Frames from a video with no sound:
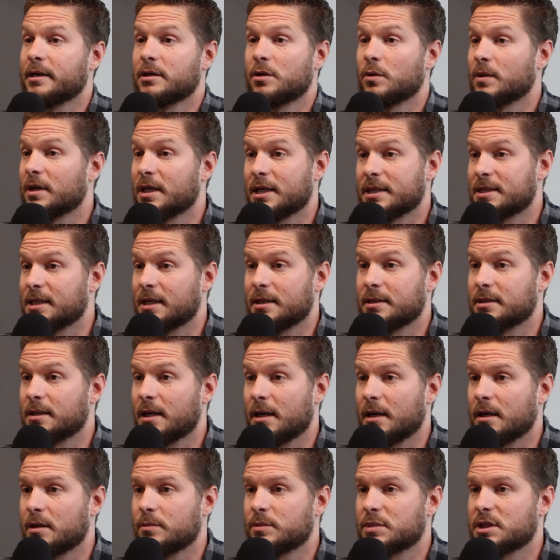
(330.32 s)
doing it 10
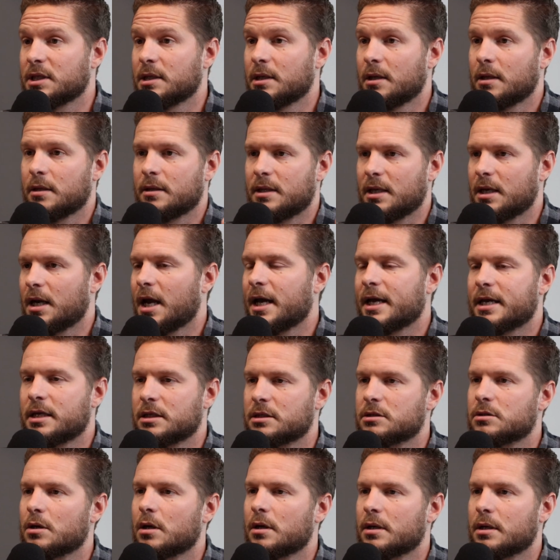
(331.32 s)
times, then I can
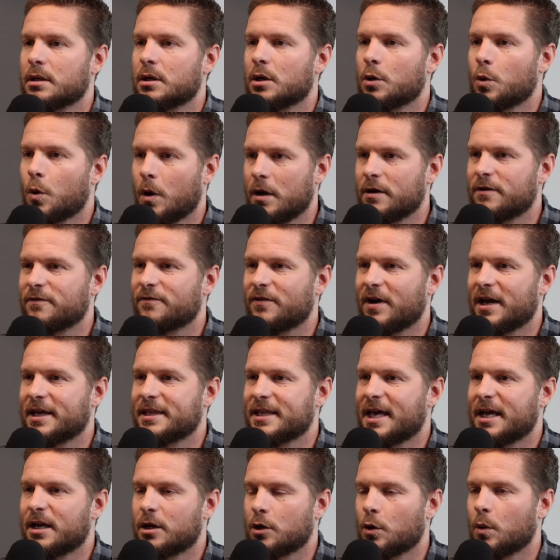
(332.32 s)
start quantifying
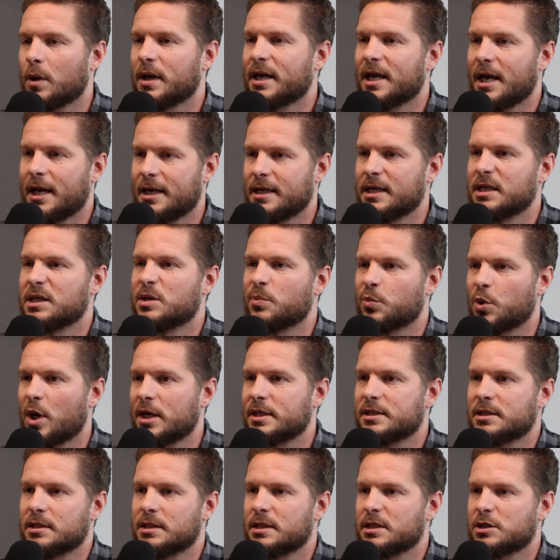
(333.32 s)
that and go, okay, I need to
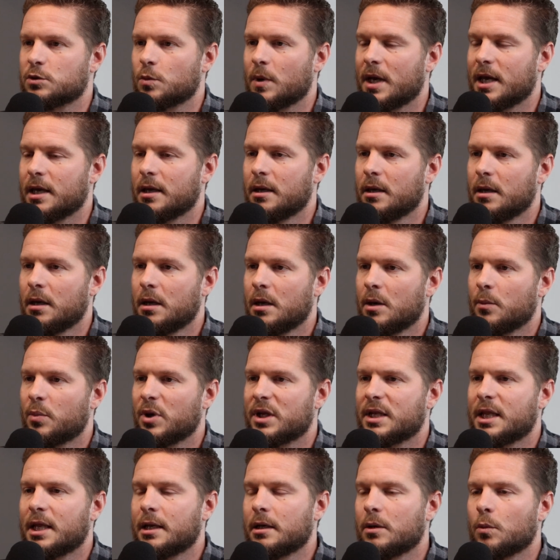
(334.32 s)
price it this way.
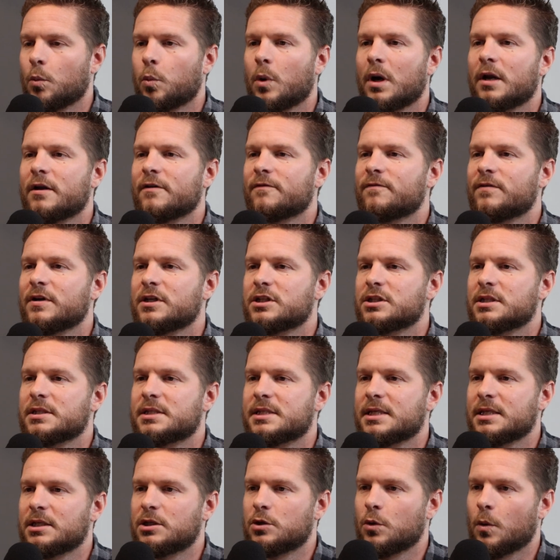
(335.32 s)
But then what
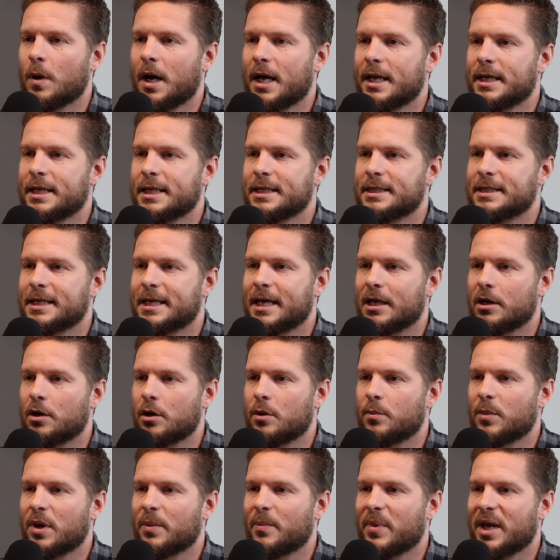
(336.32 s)
efficiency do I need to get
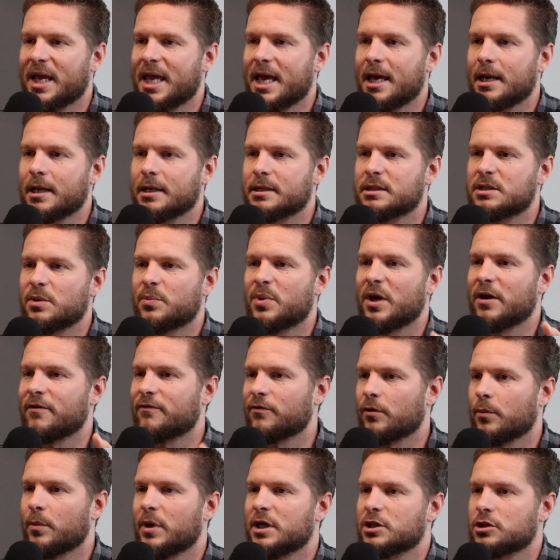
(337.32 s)
on my mechanic to pay
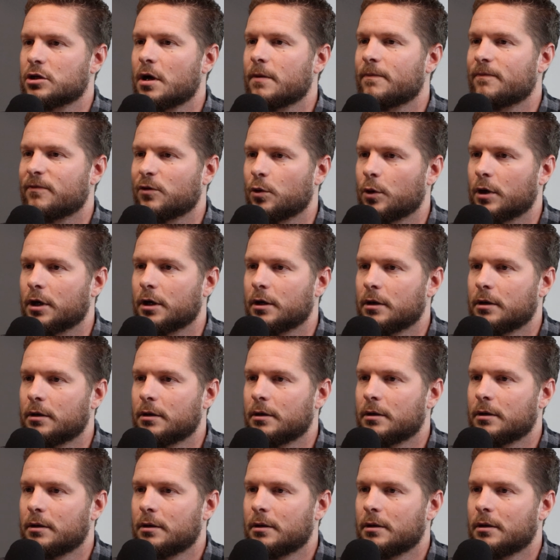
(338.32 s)
for my shop floor,
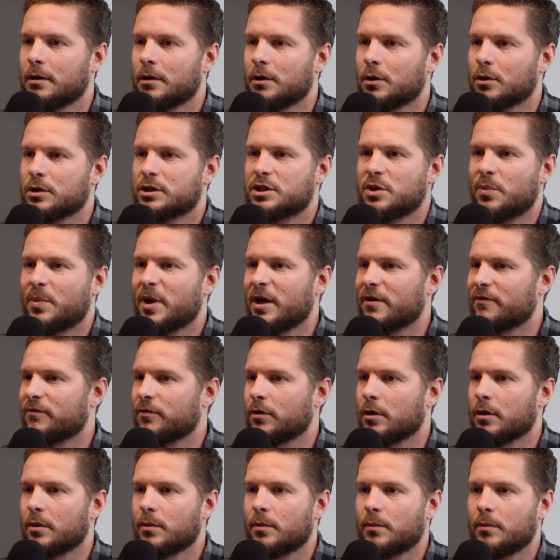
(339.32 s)
to pay
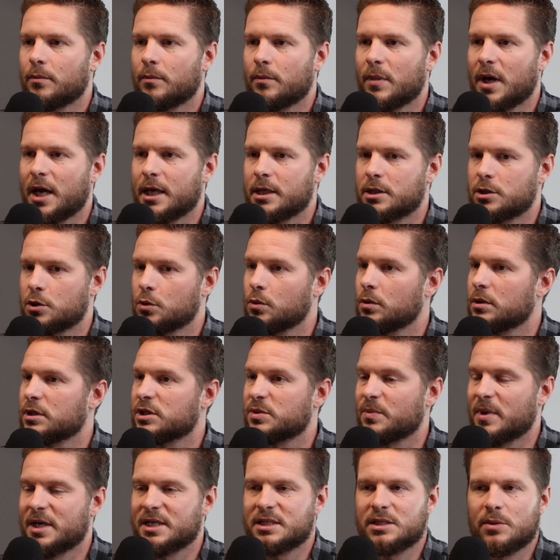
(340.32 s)
for my
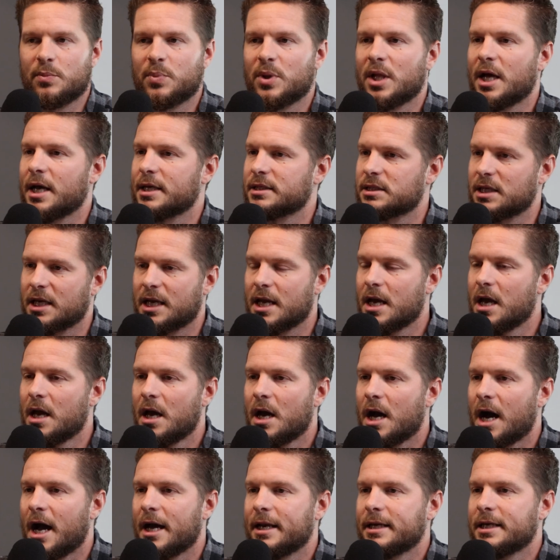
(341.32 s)
tools, my supplies? Like
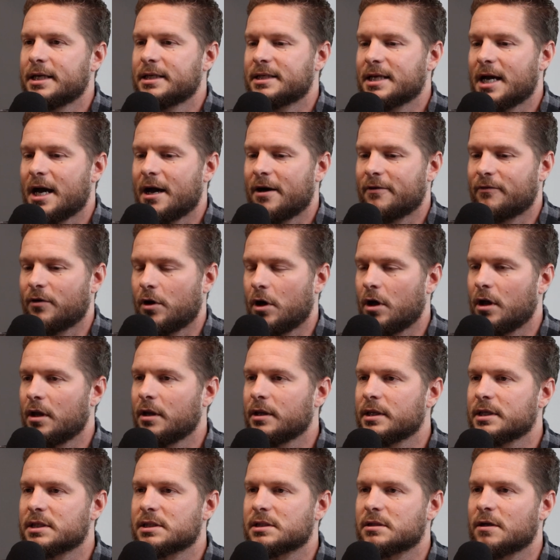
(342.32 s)
I need to have
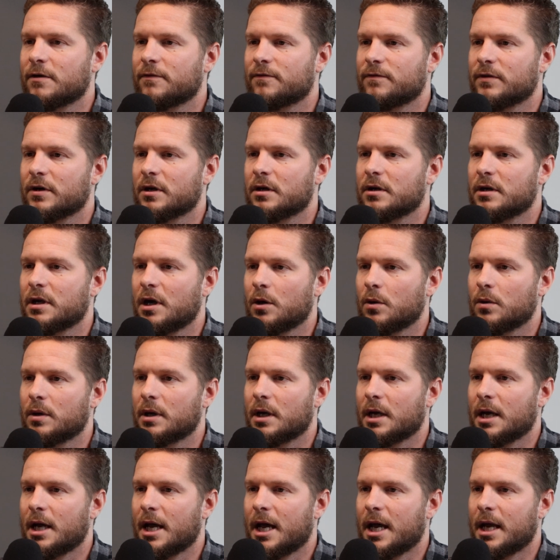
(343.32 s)
all this stuff figured
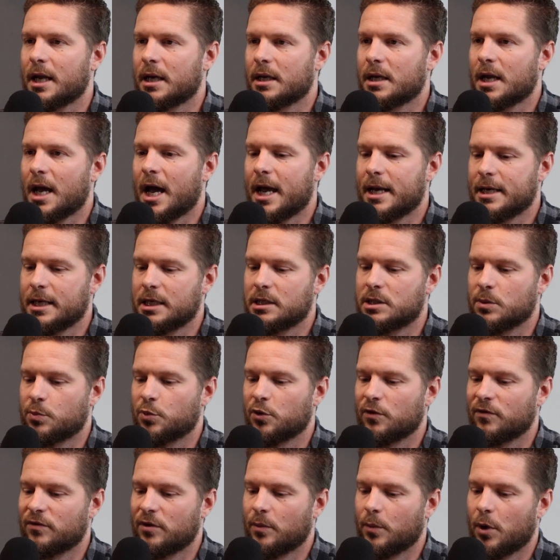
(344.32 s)
out and I need to
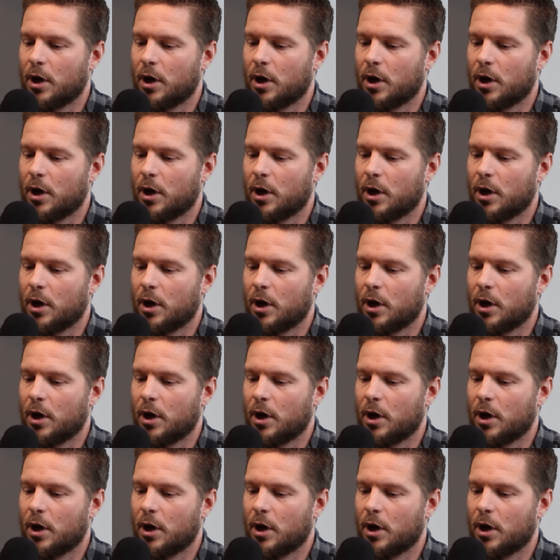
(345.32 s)
prove the